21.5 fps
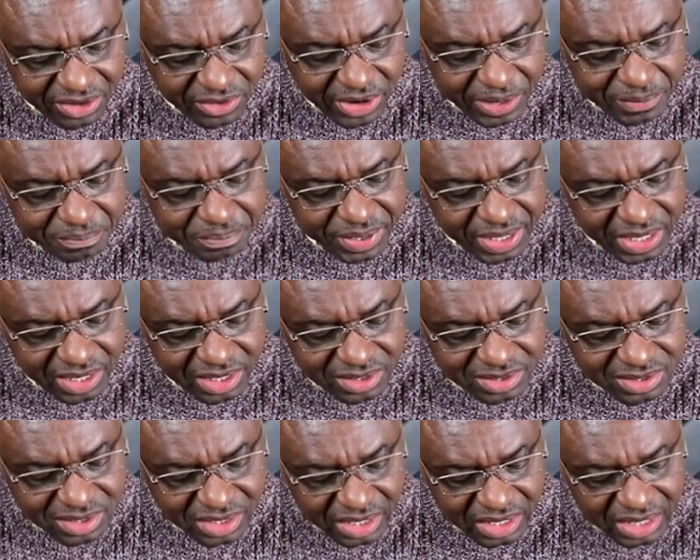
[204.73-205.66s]
green
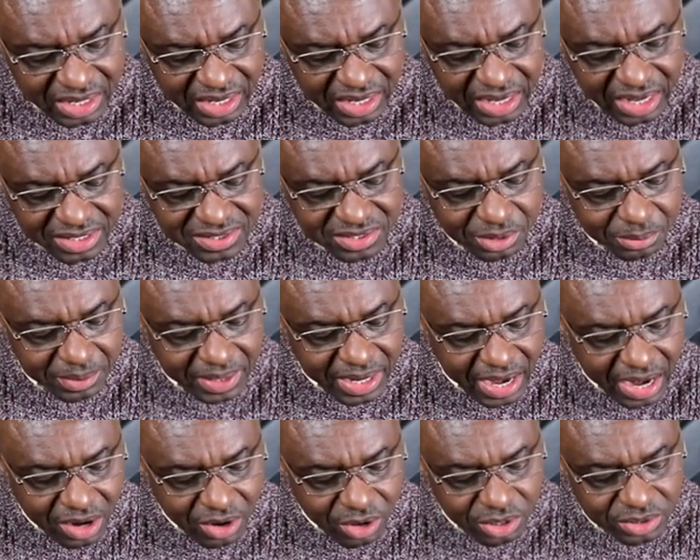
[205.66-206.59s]
peas, some
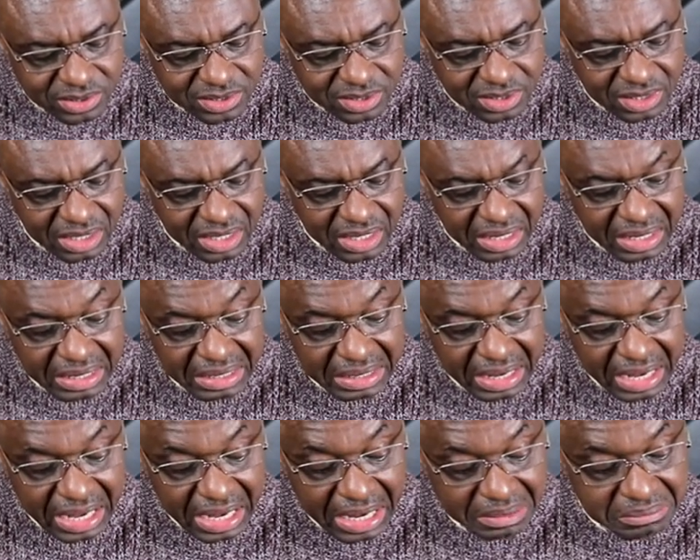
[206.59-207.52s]
carrots.
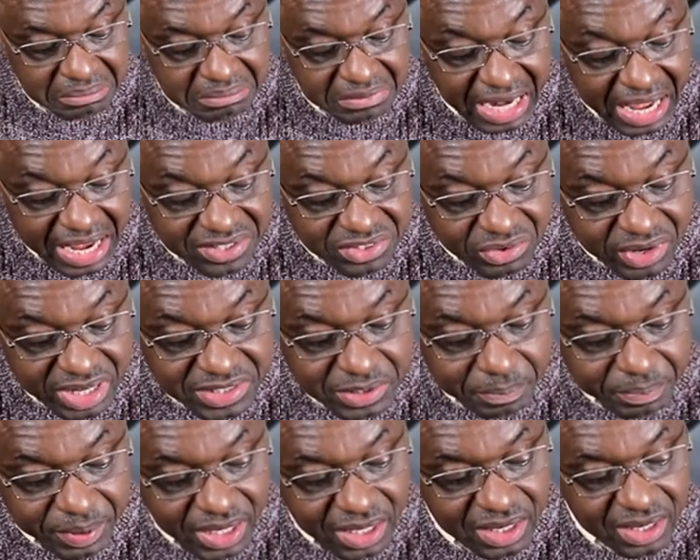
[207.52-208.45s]
Nice
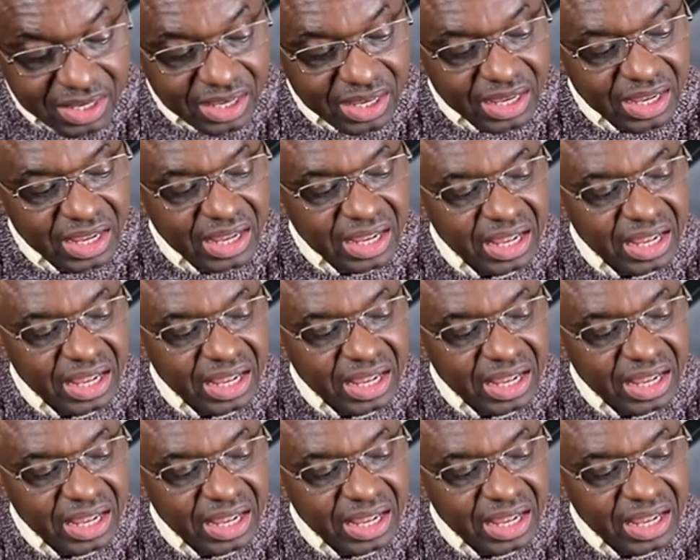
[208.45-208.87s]
recipe.